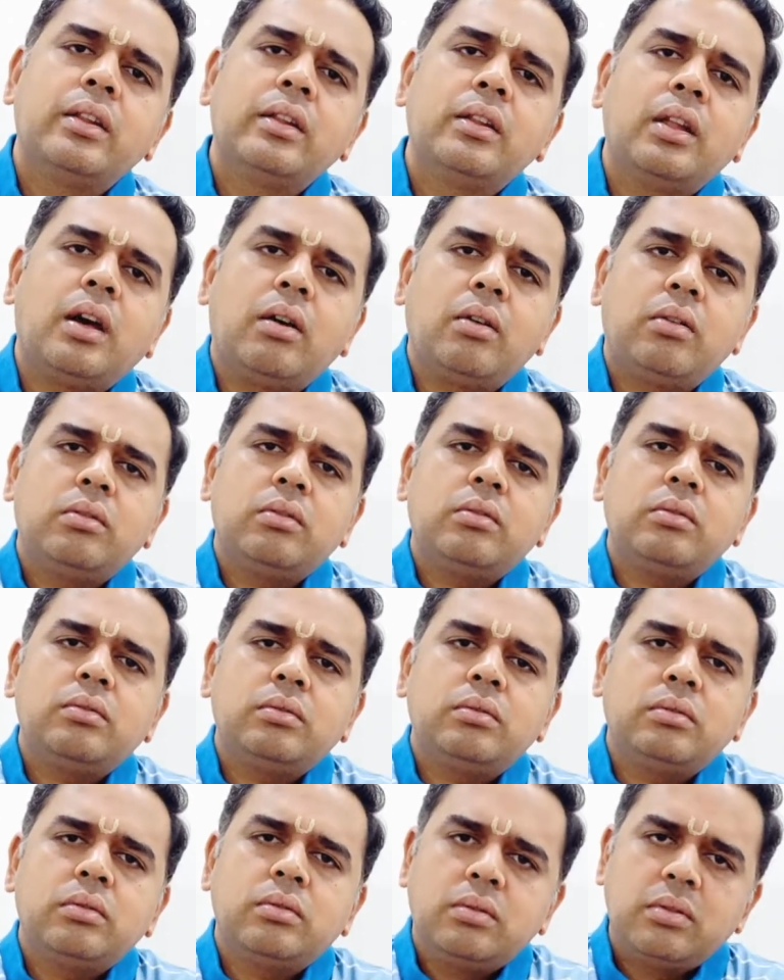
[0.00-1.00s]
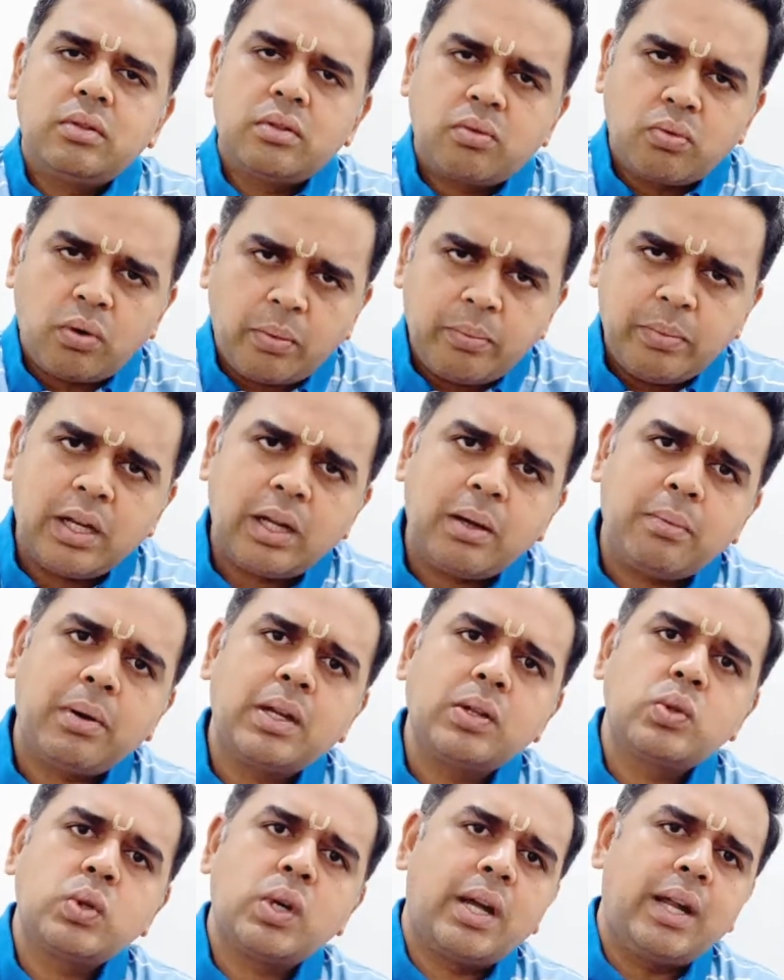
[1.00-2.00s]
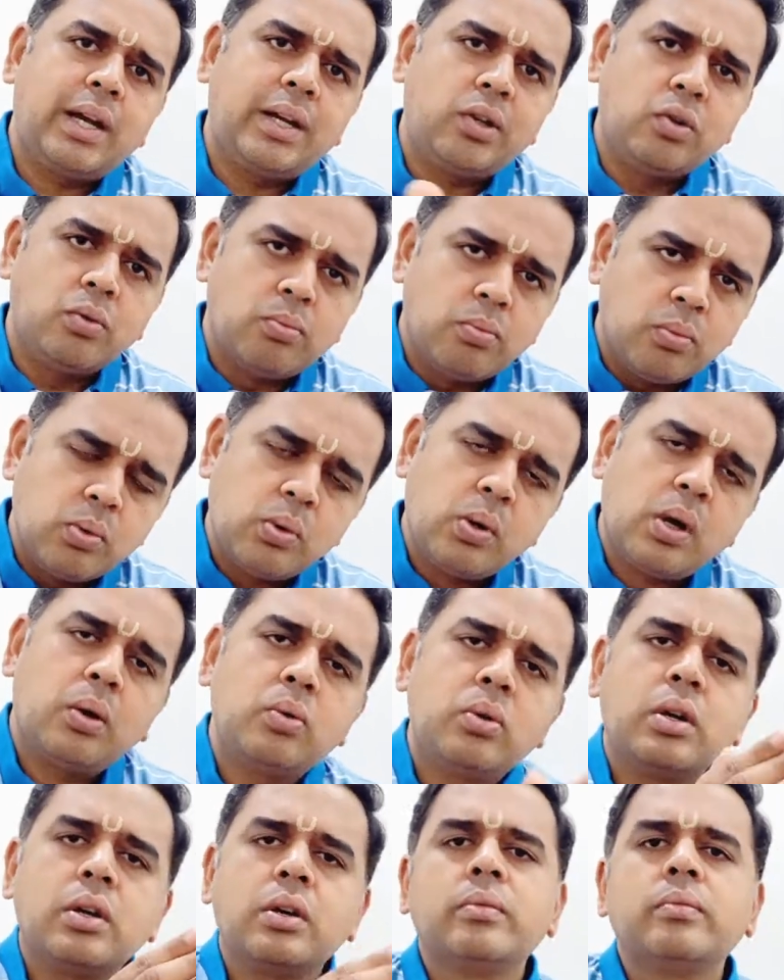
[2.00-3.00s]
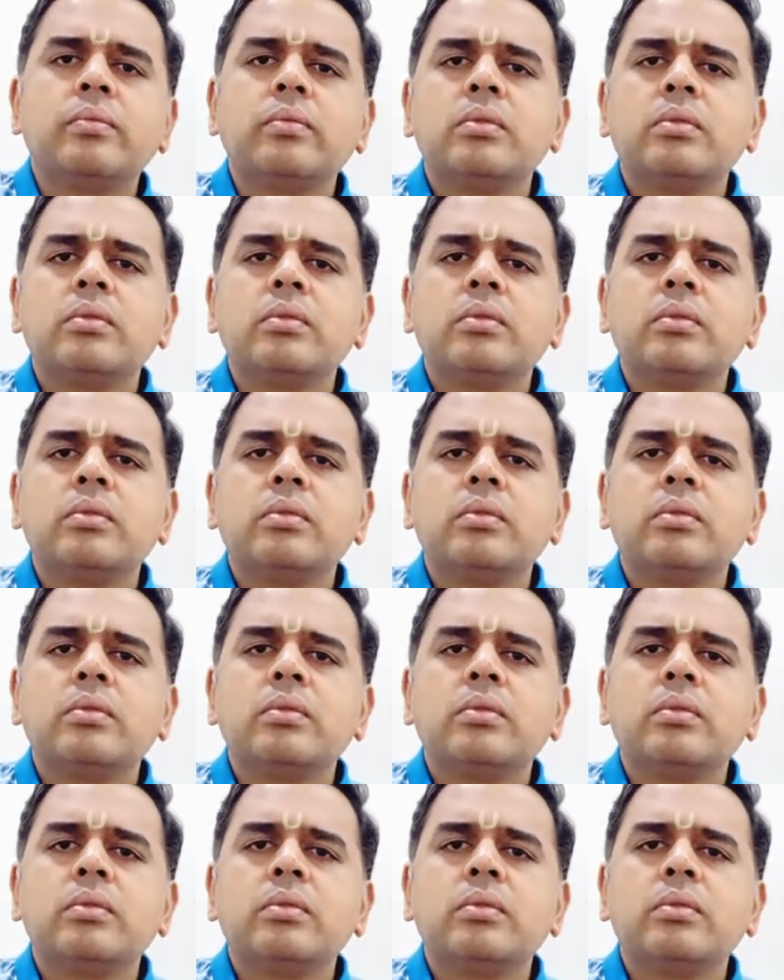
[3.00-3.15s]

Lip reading: Now Swami Ramanuja had to move out,